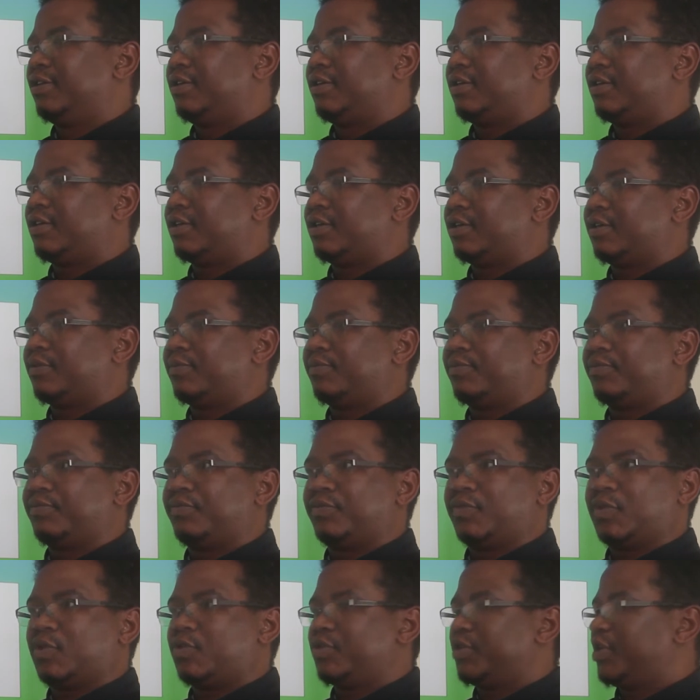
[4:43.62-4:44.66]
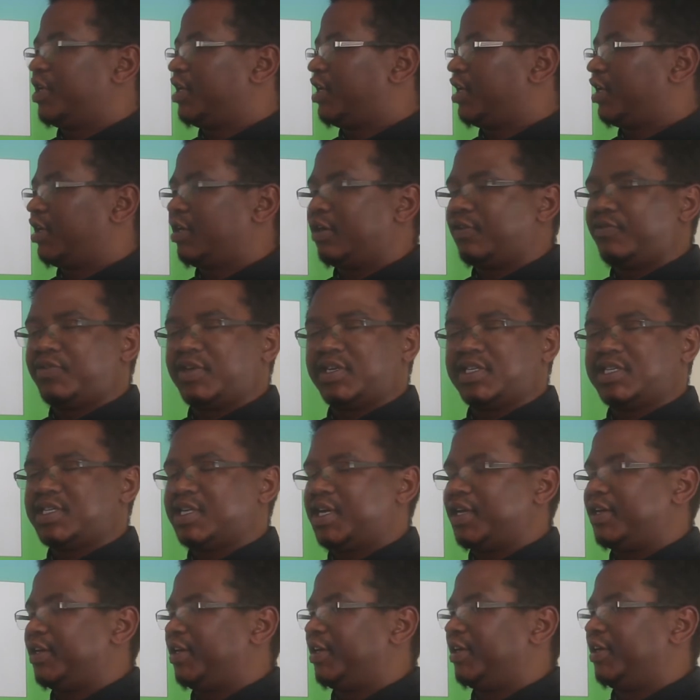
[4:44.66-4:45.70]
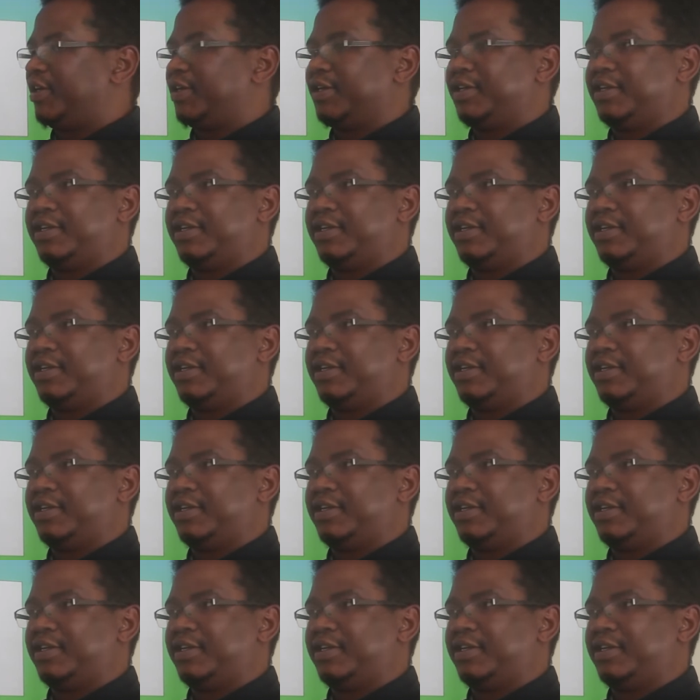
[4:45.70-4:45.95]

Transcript: on any given Sunday,